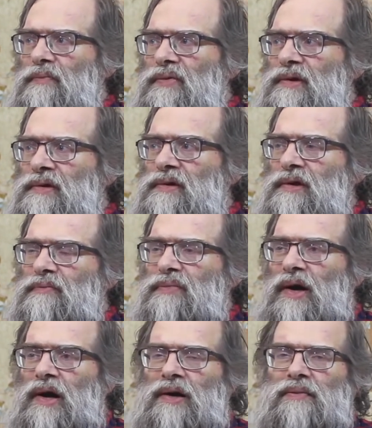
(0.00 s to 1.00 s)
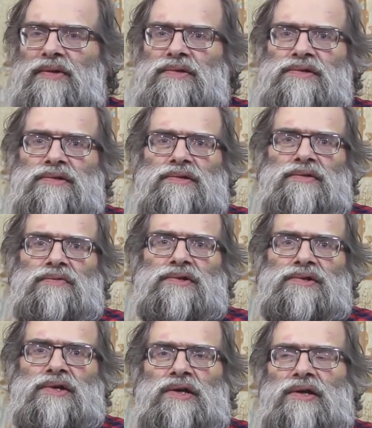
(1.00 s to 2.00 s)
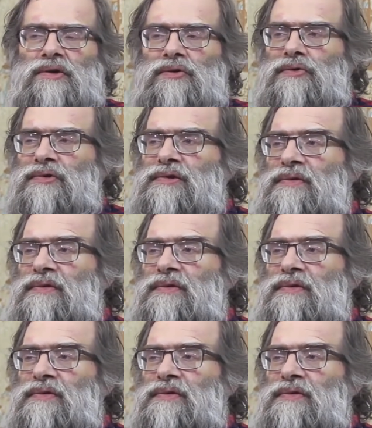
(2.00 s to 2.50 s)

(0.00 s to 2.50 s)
printing Bibles in which they include